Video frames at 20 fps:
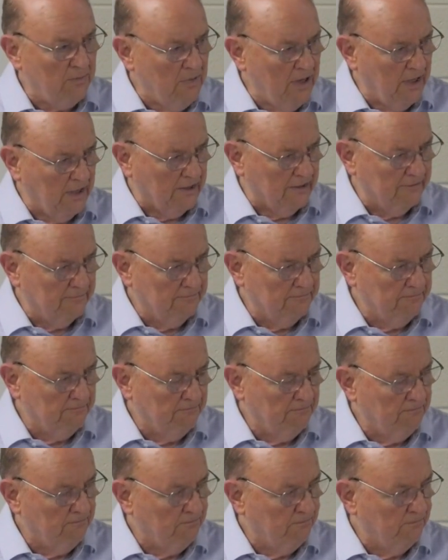mean?
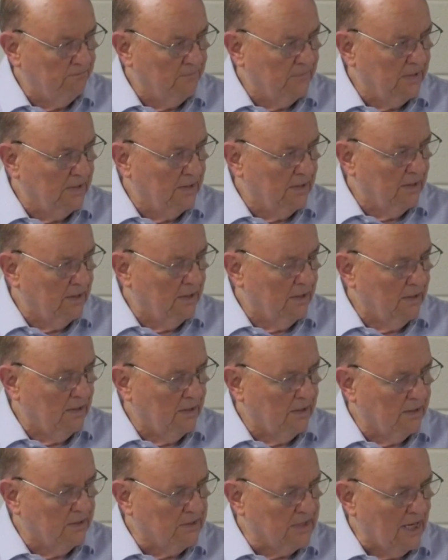
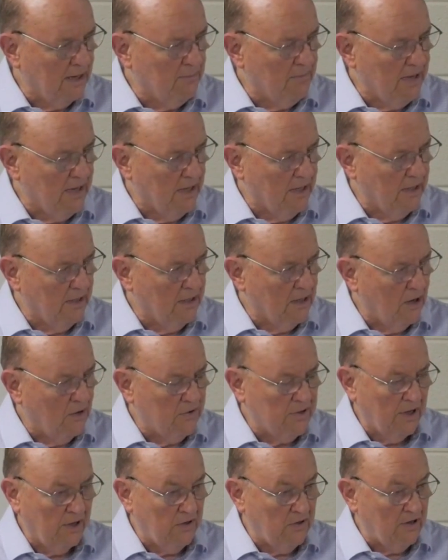Does that mean,
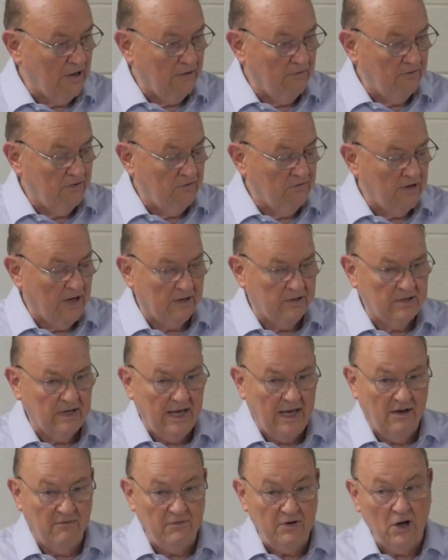okay, you've got to
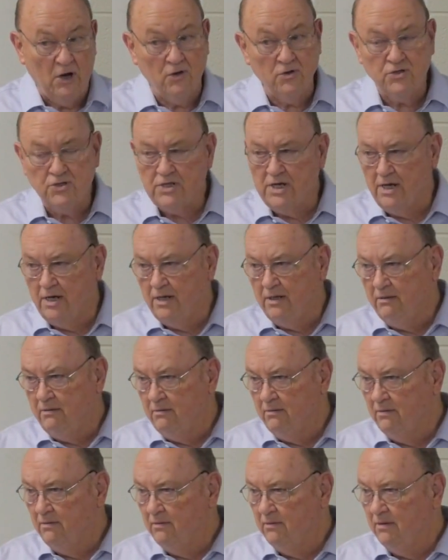have no sin?